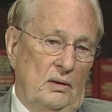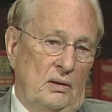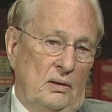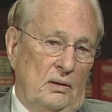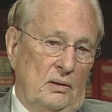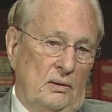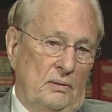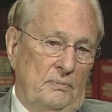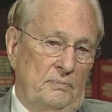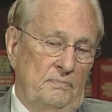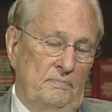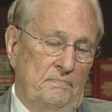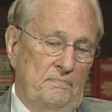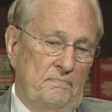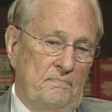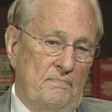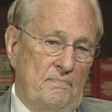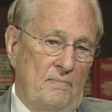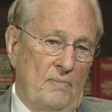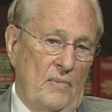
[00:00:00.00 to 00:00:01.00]
Um,
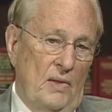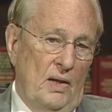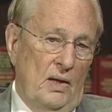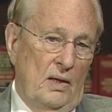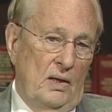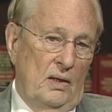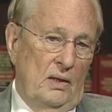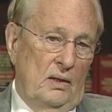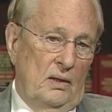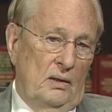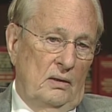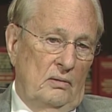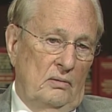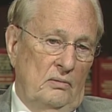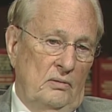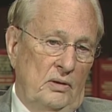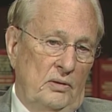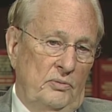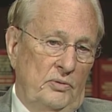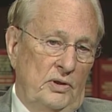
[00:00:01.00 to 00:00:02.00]

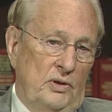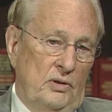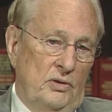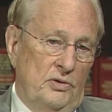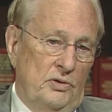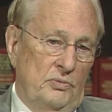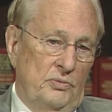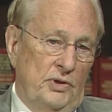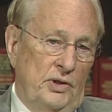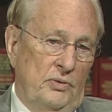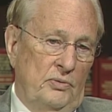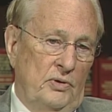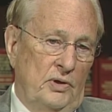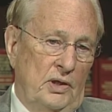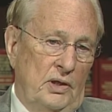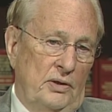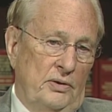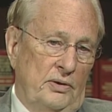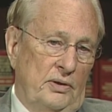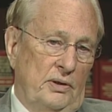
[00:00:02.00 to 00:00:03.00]
we, we also
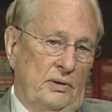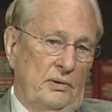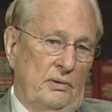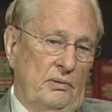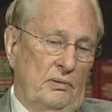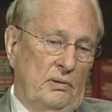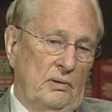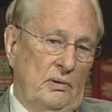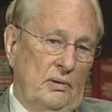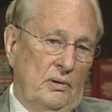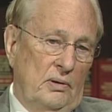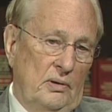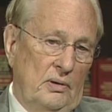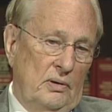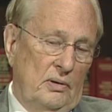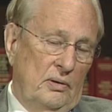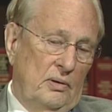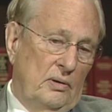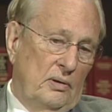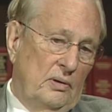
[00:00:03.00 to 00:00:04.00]
require that
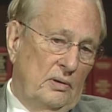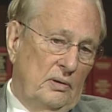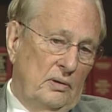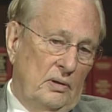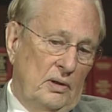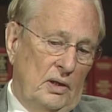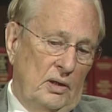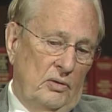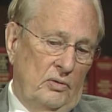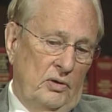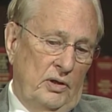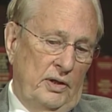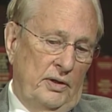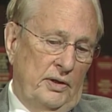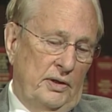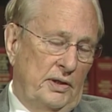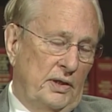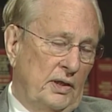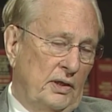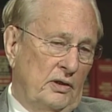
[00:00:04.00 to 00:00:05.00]
not only
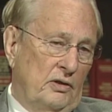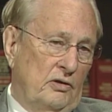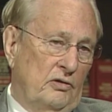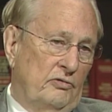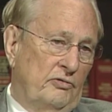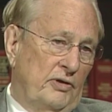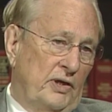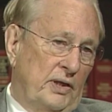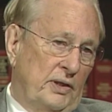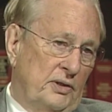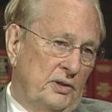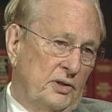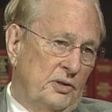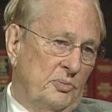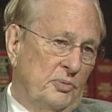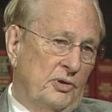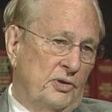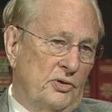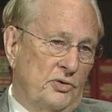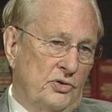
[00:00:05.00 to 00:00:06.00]
the technical
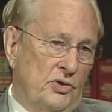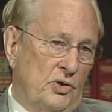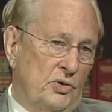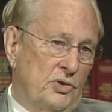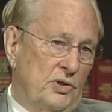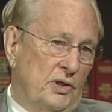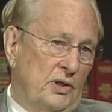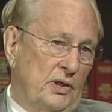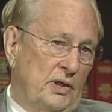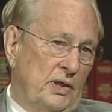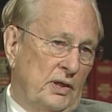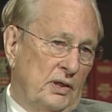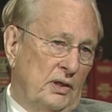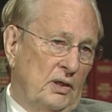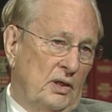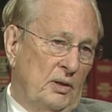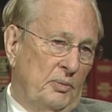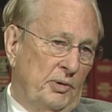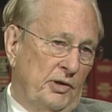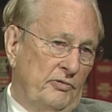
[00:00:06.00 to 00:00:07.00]
factors, but the social and
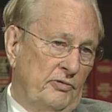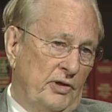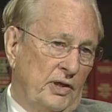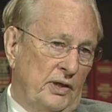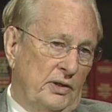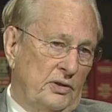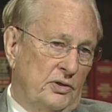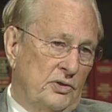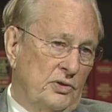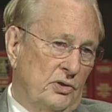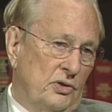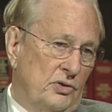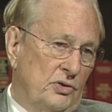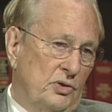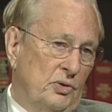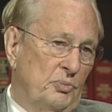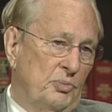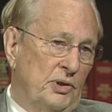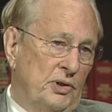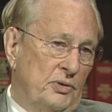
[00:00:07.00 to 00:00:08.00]
economic factors
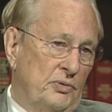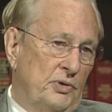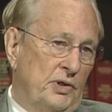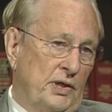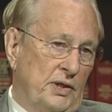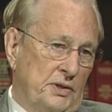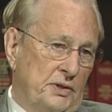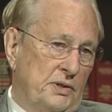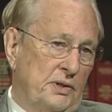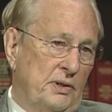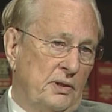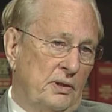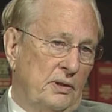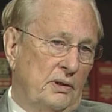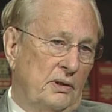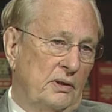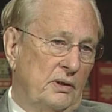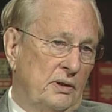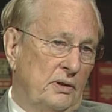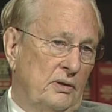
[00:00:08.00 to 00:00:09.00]
also be addressed
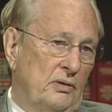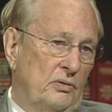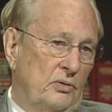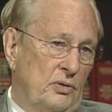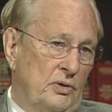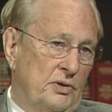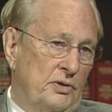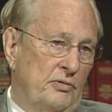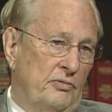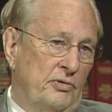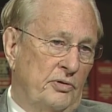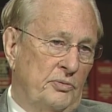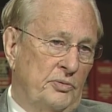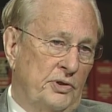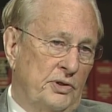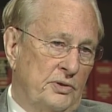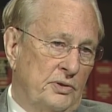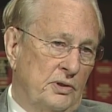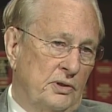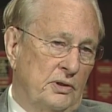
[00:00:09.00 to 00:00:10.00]
in the course of the
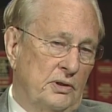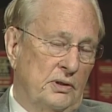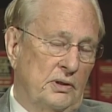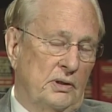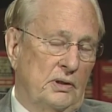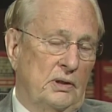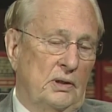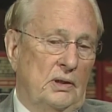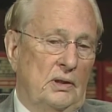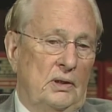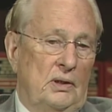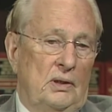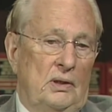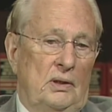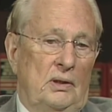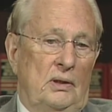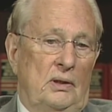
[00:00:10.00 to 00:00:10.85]
research. Mm -hmm.